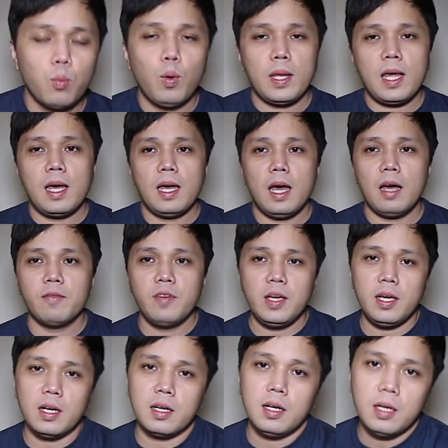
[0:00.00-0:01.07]
What I have
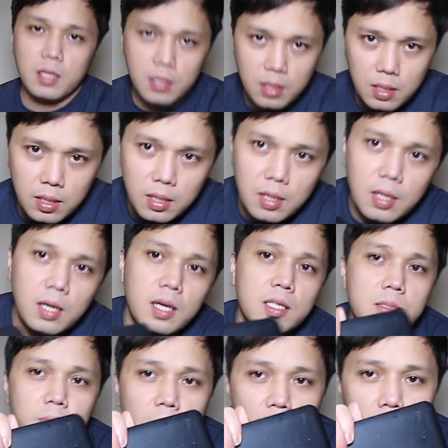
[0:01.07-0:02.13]
here
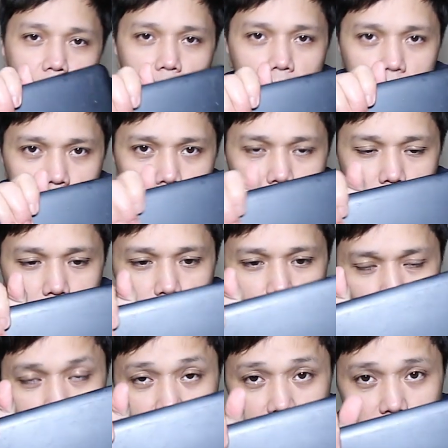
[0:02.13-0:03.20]
is my
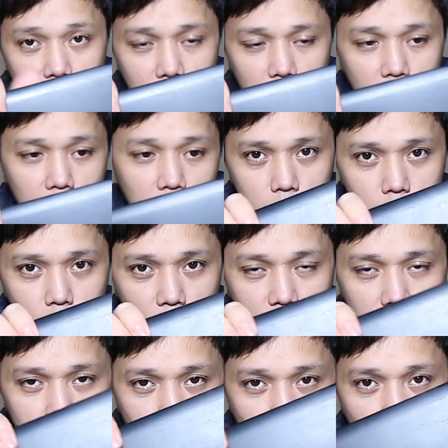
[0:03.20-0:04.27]
trusty
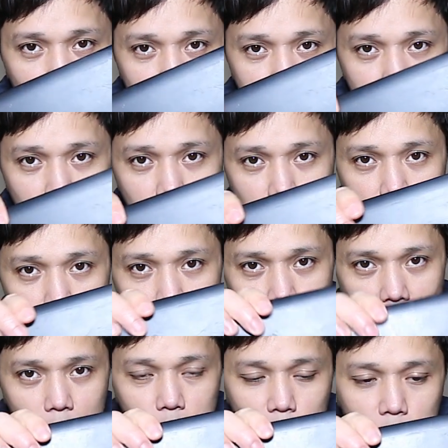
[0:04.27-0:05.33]
2012
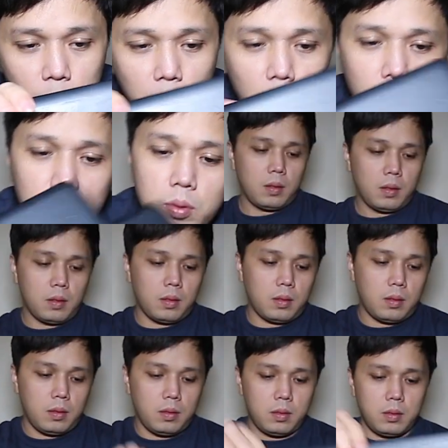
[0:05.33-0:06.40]
MacBook Pro.
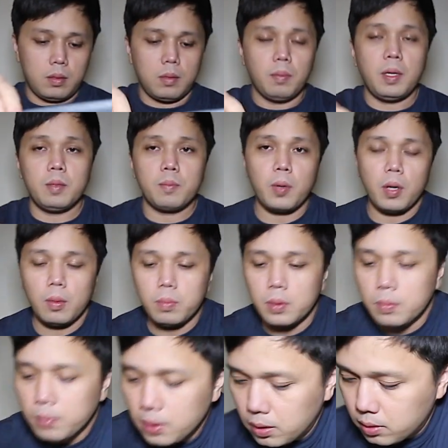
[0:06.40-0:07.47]
The main
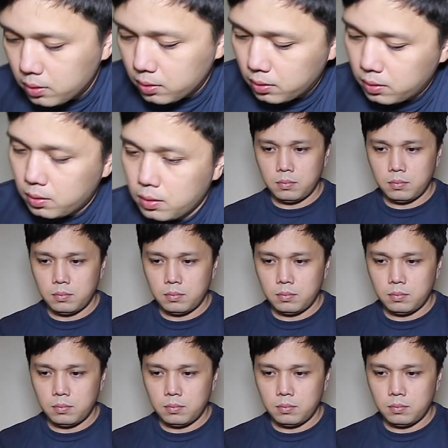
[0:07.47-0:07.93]
problem is,